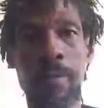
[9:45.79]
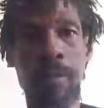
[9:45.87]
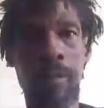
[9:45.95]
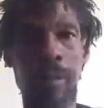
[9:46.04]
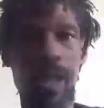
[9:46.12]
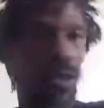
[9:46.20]

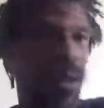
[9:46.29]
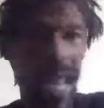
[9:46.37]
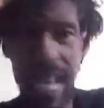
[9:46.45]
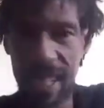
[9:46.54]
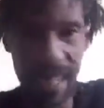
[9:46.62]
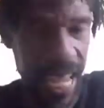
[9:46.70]
You
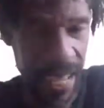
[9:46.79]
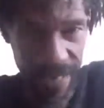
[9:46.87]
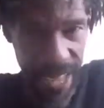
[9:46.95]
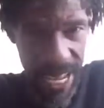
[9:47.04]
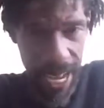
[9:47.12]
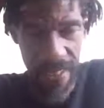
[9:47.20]
can't take
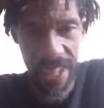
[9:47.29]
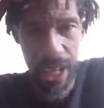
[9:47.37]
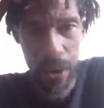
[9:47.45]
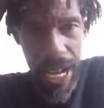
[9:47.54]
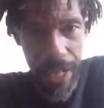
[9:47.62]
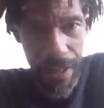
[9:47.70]
that out of the
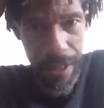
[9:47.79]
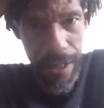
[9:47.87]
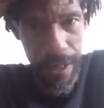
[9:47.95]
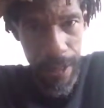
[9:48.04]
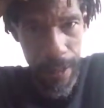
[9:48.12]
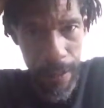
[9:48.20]
equation.
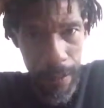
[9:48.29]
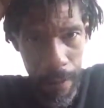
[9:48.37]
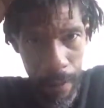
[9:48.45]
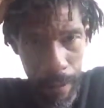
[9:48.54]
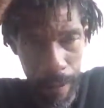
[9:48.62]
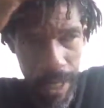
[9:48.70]

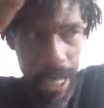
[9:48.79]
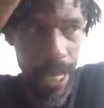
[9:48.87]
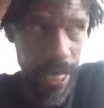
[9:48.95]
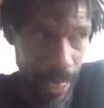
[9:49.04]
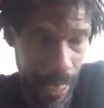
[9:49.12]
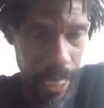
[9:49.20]
And
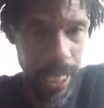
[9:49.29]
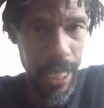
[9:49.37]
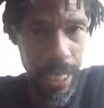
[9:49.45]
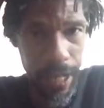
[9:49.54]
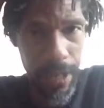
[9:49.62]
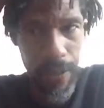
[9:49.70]
again,
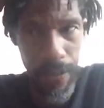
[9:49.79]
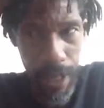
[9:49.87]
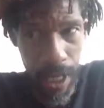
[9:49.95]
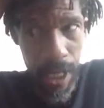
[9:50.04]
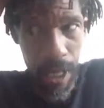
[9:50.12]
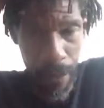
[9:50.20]
here's
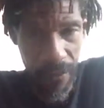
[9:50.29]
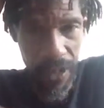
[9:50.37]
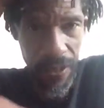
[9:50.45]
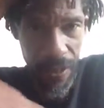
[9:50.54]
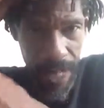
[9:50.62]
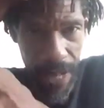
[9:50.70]

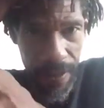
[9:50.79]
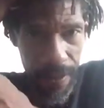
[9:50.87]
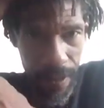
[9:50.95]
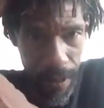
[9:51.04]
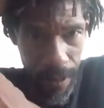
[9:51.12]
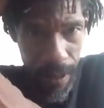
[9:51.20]
Professor
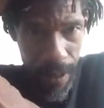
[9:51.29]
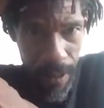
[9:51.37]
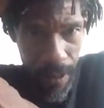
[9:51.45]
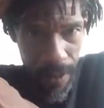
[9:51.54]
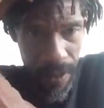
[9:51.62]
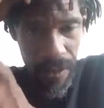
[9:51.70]
Tyson,
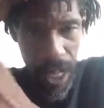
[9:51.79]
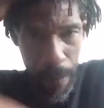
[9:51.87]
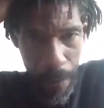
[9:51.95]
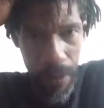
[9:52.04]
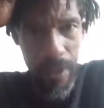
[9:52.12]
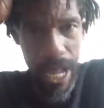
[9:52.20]
just like
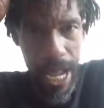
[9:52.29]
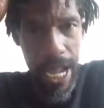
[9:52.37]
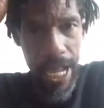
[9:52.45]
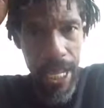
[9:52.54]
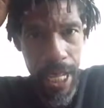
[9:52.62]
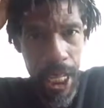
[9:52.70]
Bill Nye,
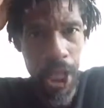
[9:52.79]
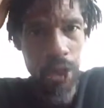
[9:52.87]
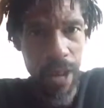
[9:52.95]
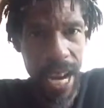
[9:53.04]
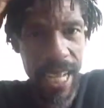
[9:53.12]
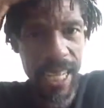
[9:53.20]

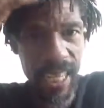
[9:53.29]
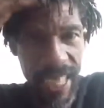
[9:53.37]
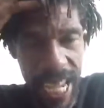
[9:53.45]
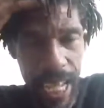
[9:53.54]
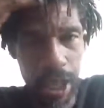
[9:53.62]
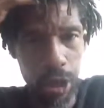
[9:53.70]
trying to
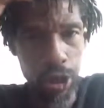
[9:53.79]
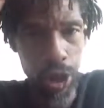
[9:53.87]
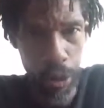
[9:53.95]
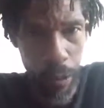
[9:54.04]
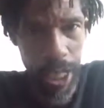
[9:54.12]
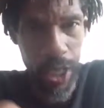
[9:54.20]
take those
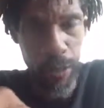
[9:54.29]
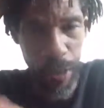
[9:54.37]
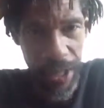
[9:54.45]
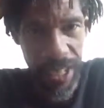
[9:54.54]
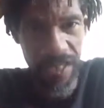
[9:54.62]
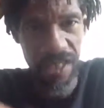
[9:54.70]
human
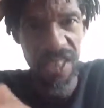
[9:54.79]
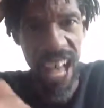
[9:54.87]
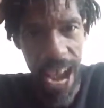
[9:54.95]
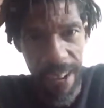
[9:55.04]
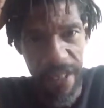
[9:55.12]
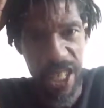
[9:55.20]
experiences
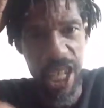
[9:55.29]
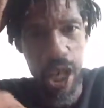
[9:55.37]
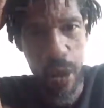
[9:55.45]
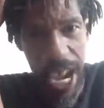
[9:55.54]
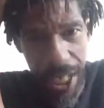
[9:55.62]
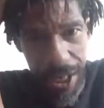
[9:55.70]
out of the
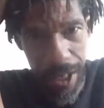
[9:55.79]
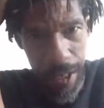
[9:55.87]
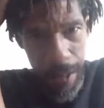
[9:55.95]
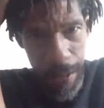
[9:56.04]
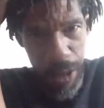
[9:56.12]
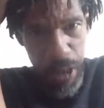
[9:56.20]
equation.
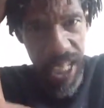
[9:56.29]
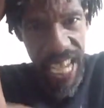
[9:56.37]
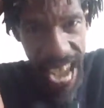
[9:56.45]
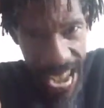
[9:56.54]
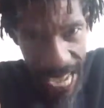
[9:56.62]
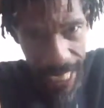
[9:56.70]
You
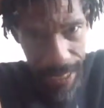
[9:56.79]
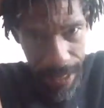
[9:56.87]
can't.